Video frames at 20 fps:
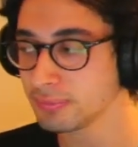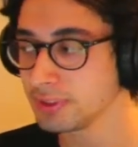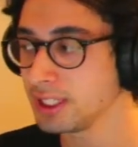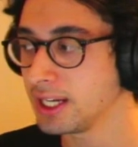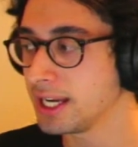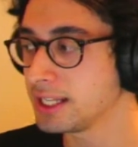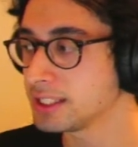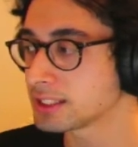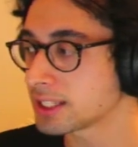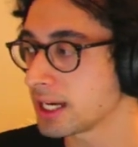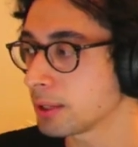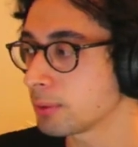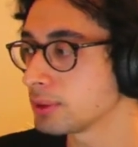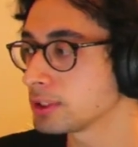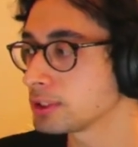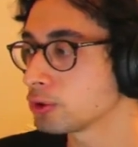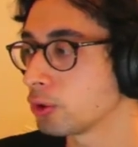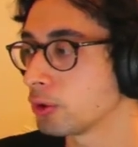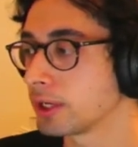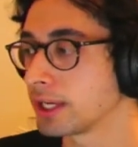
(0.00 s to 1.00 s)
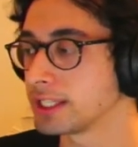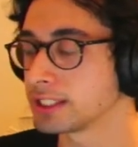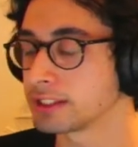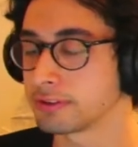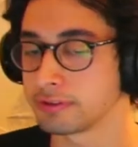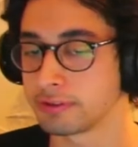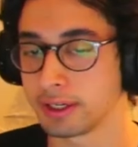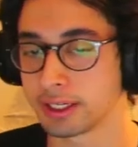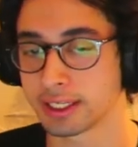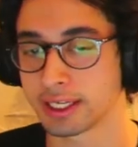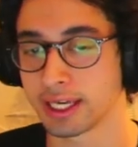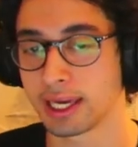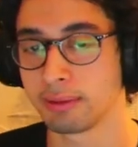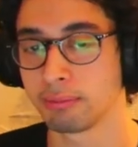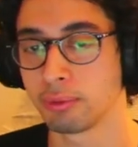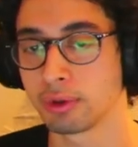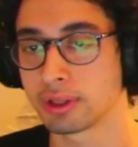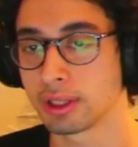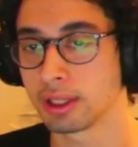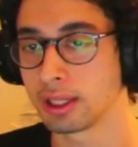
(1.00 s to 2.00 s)
And Skyward Sword is a fun game
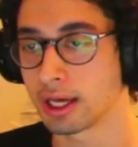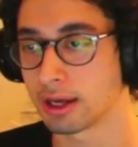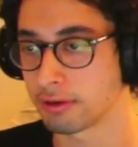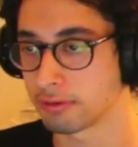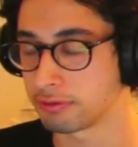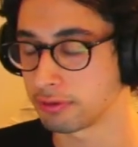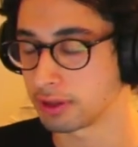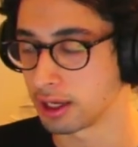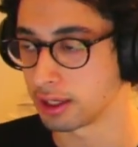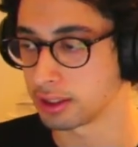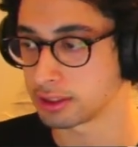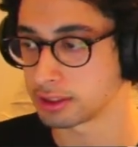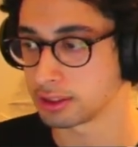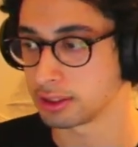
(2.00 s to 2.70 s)
with a lot of flaws.